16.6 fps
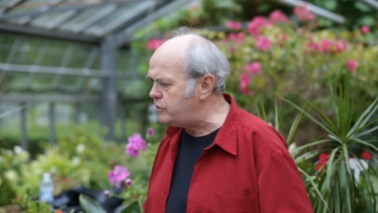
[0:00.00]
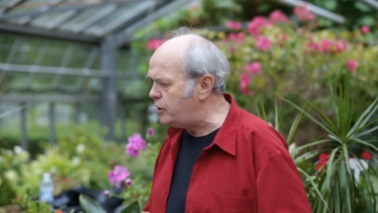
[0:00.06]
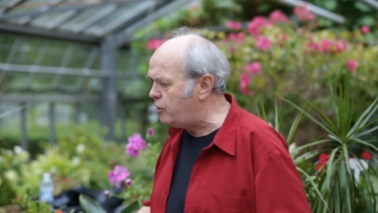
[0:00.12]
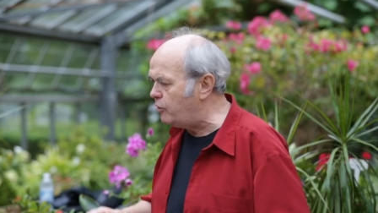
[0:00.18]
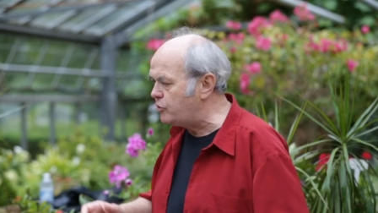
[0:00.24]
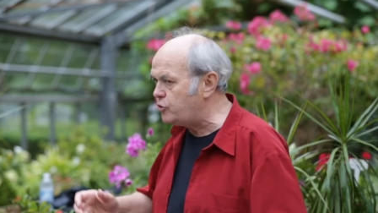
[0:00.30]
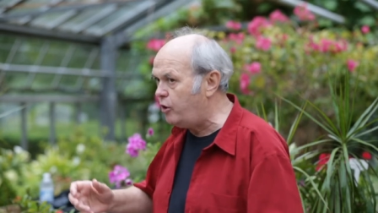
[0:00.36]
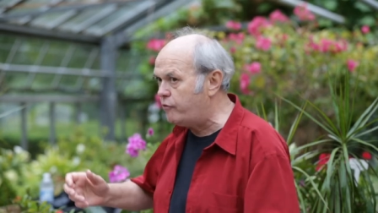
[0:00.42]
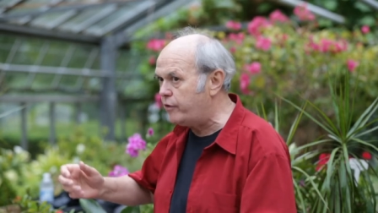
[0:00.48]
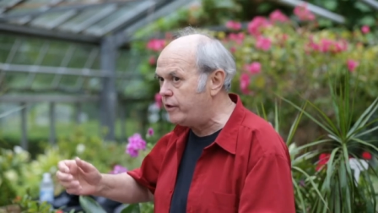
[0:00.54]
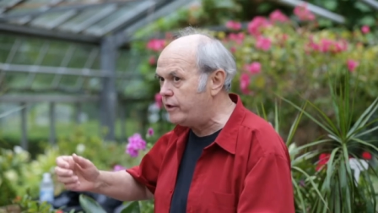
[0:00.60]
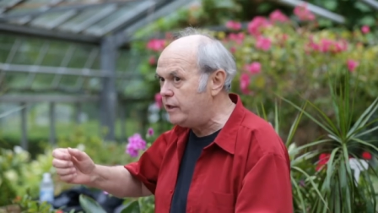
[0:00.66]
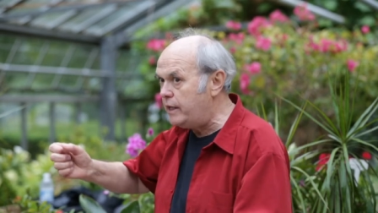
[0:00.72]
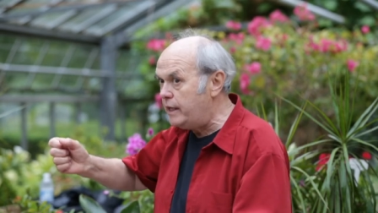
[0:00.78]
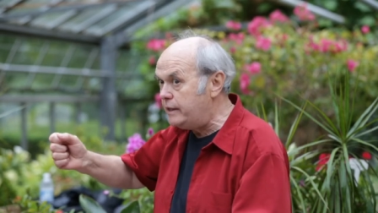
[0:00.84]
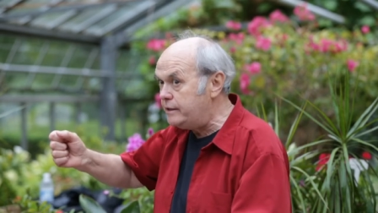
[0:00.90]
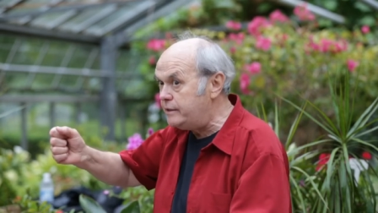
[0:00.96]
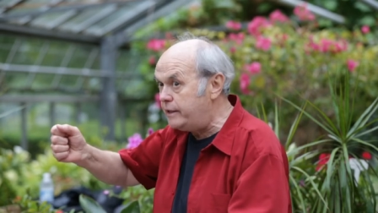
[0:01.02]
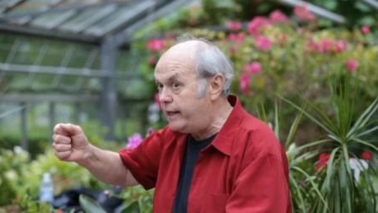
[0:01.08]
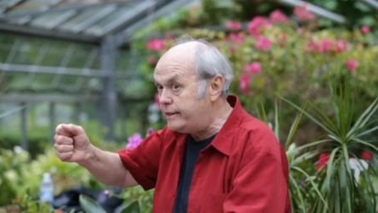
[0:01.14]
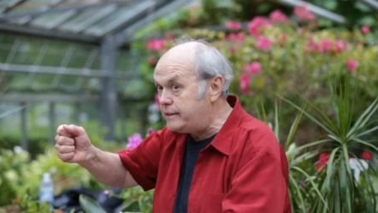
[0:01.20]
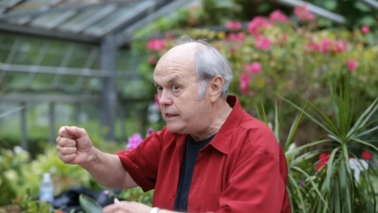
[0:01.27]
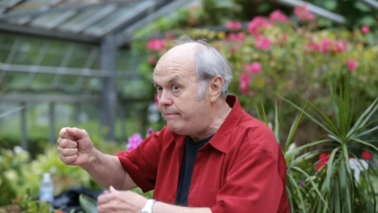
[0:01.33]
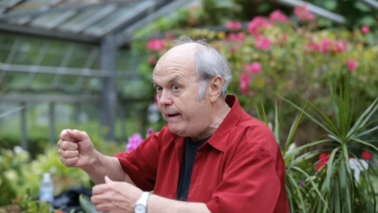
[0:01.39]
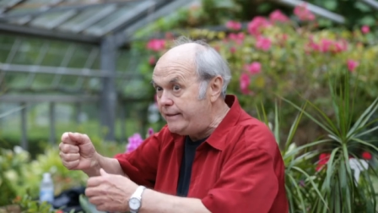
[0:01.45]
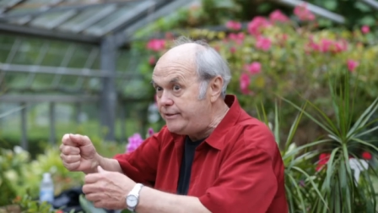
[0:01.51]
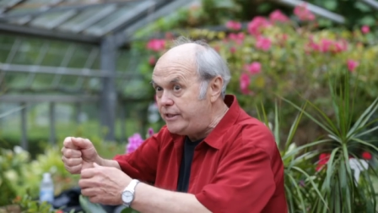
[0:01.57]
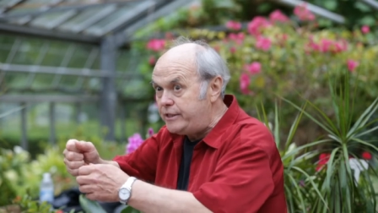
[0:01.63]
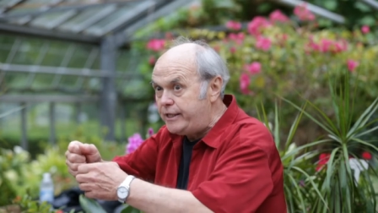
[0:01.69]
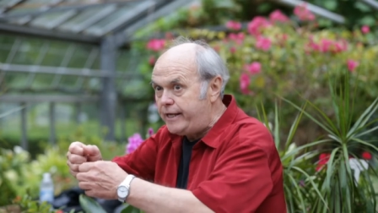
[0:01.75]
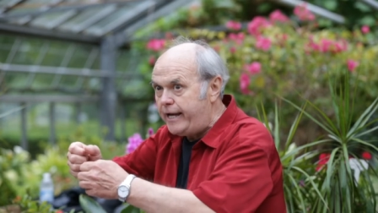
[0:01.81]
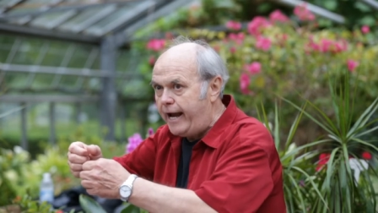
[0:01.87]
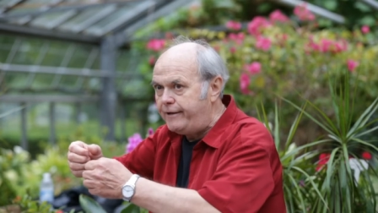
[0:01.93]
She goes over. She gets the magic
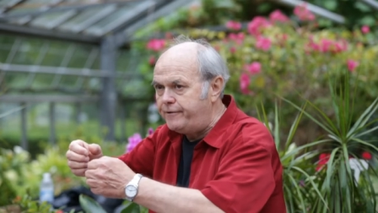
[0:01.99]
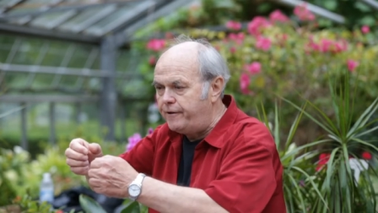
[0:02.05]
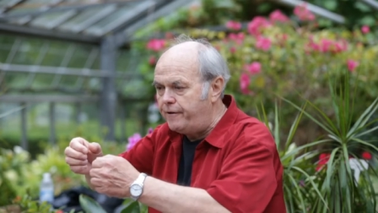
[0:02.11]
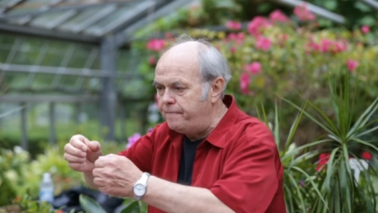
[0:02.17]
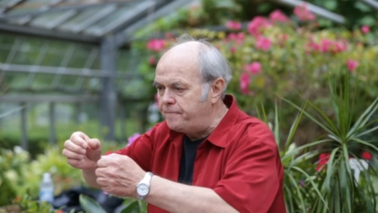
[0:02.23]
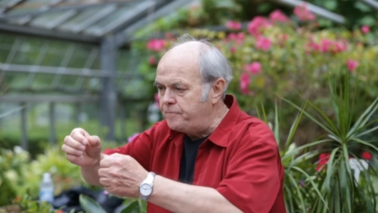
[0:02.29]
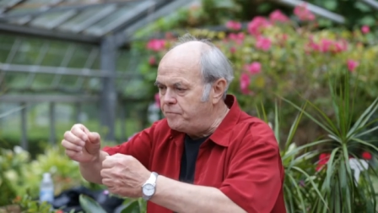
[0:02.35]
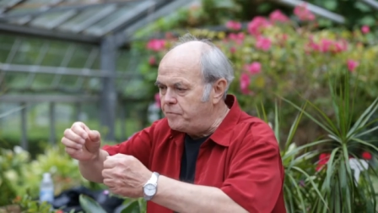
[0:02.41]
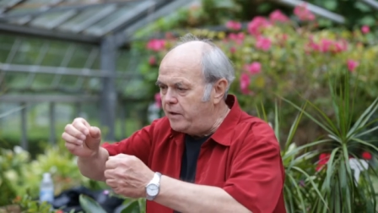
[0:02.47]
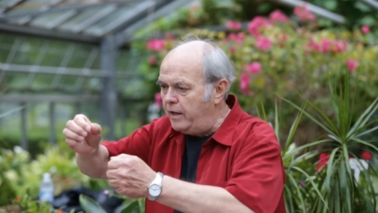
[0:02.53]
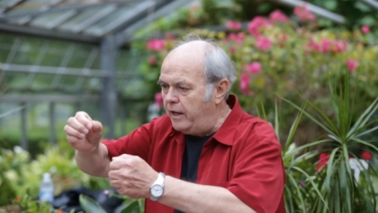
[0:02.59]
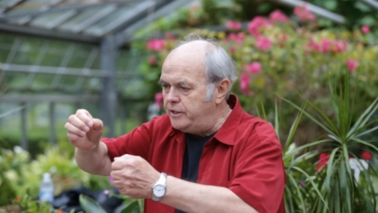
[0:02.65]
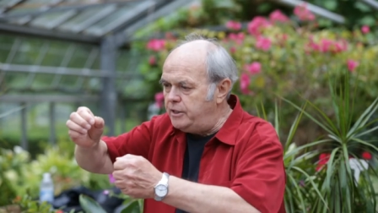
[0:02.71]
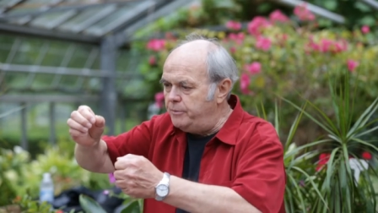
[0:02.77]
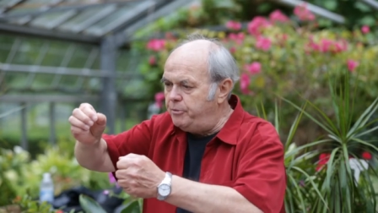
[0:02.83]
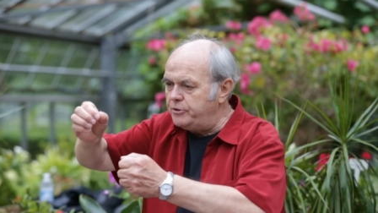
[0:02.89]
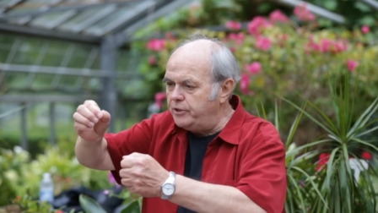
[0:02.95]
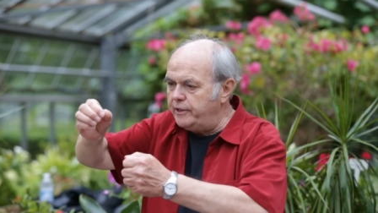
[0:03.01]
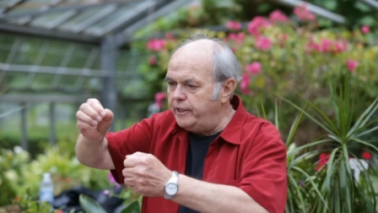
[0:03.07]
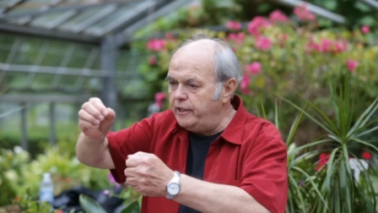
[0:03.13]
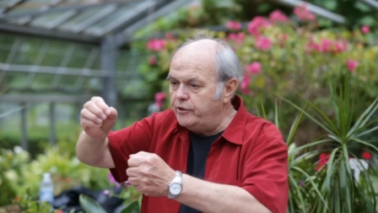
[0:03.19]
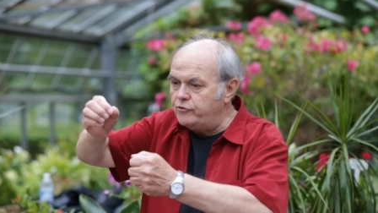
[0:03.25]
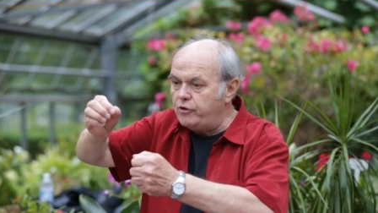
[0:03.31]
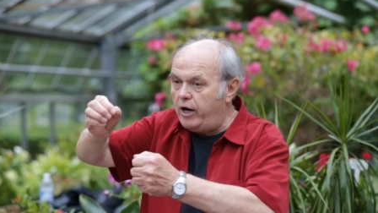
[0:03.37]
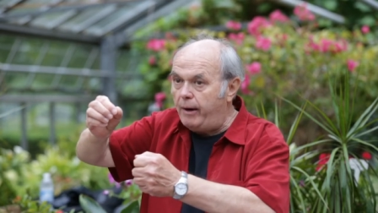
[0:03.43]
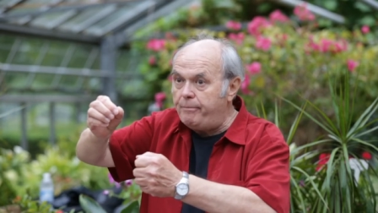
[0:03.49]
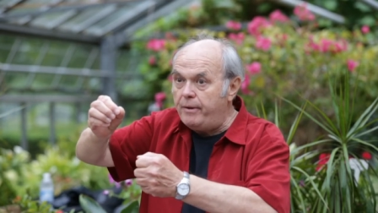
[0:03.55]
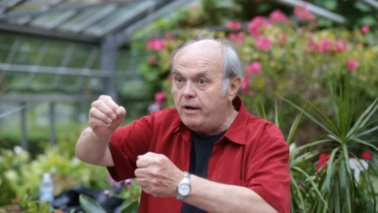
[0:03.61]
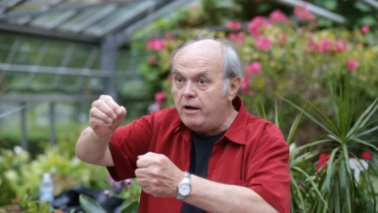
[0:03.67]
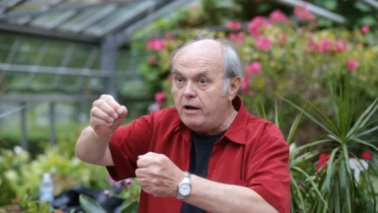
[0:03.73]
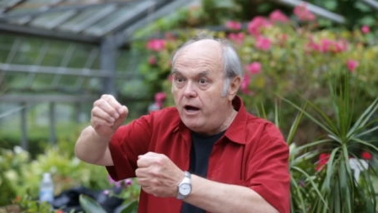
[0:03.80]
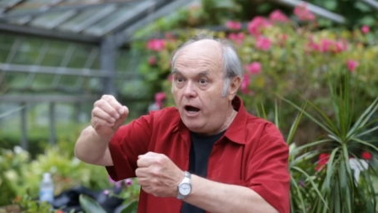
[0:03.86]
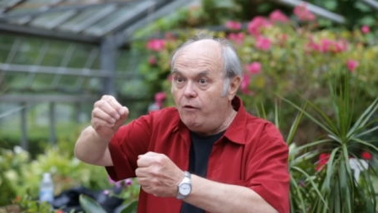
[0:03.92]
decanter. She puts a little drop
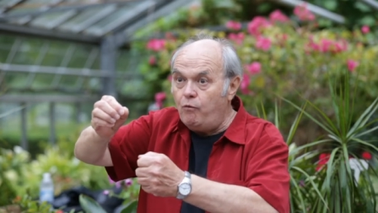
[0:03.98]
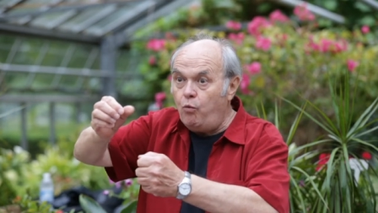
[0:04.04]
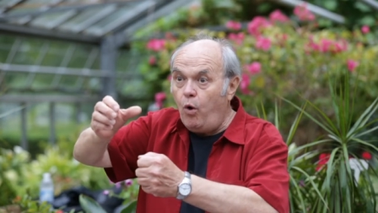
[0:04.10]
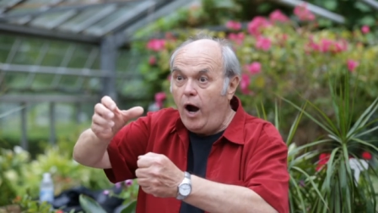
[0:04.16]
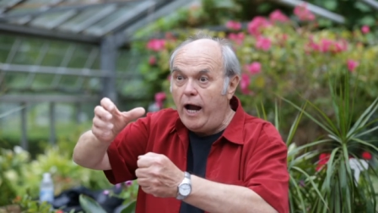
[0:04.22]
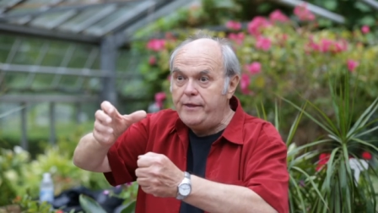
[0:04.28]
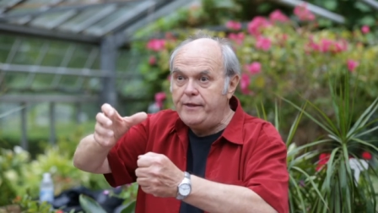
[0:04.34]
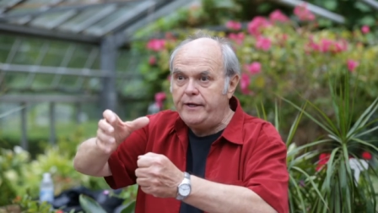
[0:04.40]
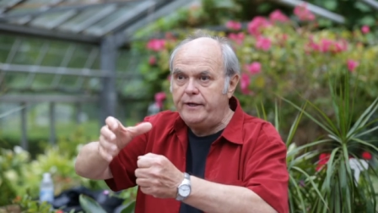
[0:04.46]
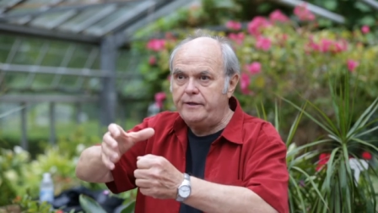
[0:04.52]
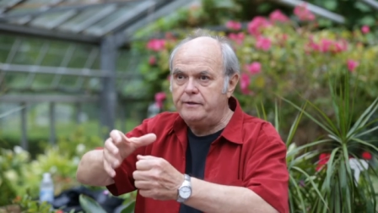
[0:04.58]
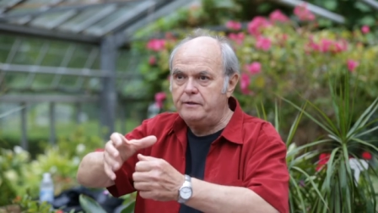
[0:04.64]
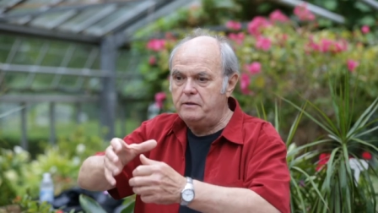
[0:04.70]
of wine in it.